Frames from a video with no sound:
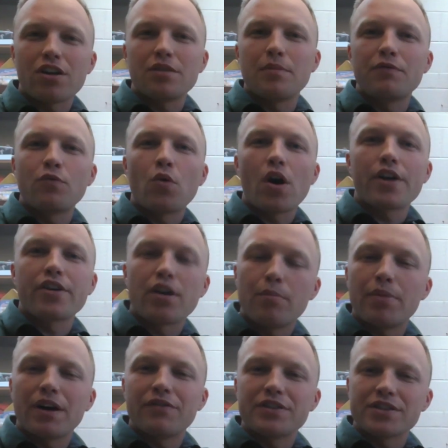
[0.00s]
of water
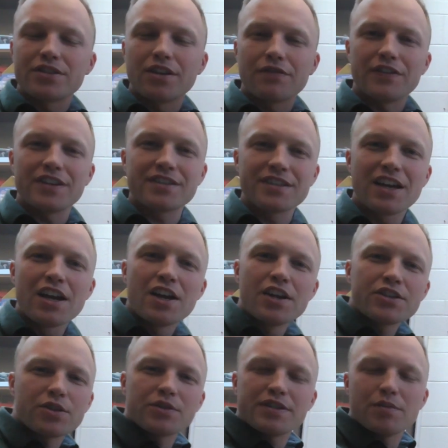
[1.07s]
above a surface. So
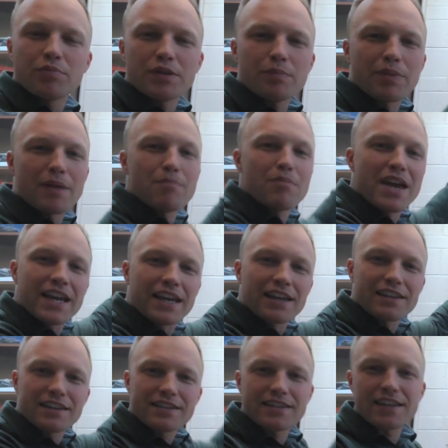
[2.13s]
simply by making
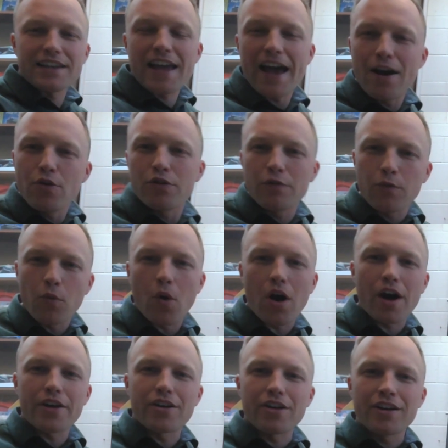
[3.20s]
this thing out of
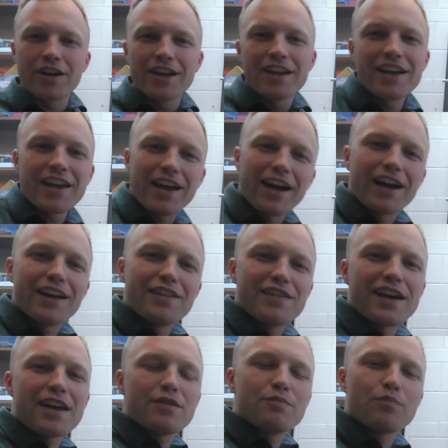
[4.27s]
water,
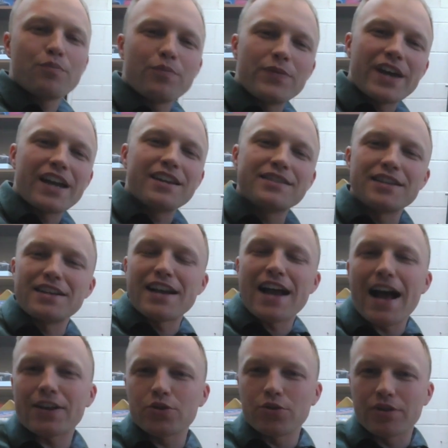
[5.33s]
that is a
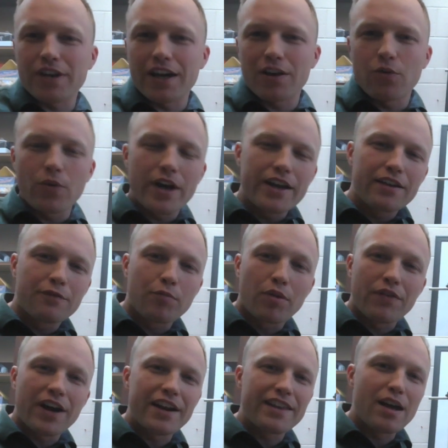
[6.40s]
natural kind of way of
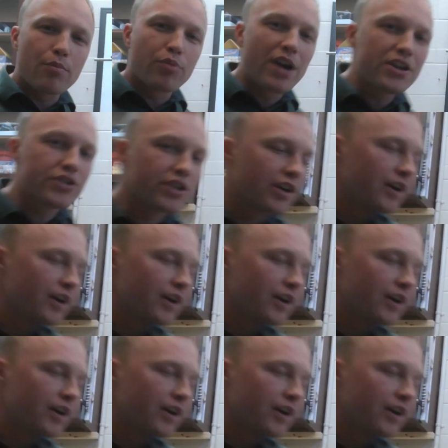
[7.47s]
providing that pressure.